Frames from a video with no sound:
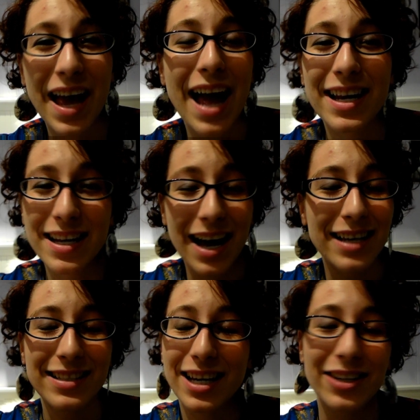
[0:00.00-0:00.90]

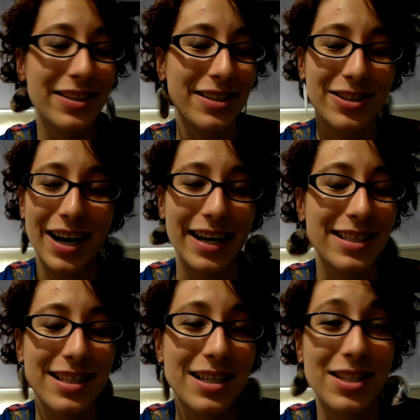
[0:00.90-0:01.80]
I tell you to try
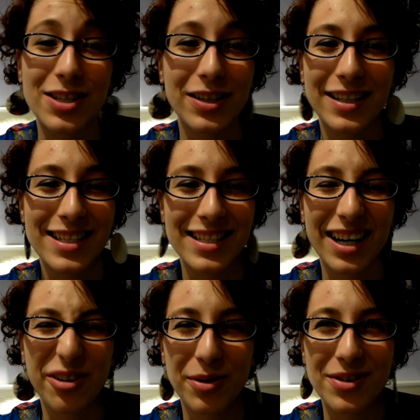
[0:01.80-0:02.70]
it. It's good. It's
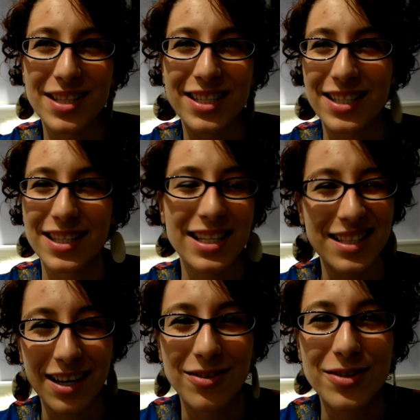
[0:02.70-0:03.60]
not gross. It's just, it
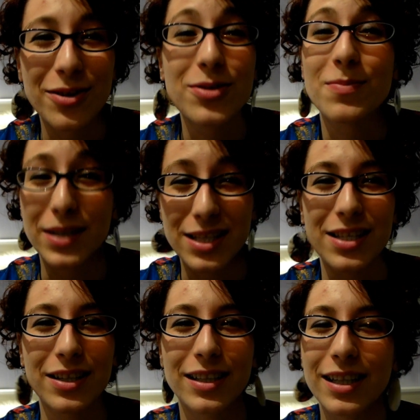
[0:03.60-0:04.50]
sounds gross, but it's
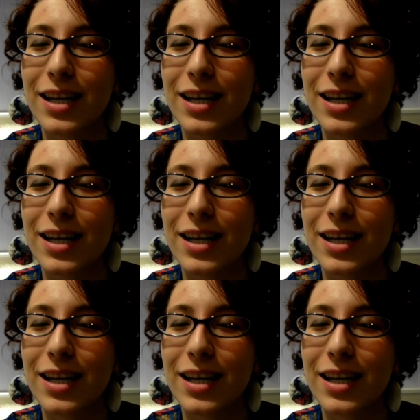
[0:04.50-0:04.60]
good.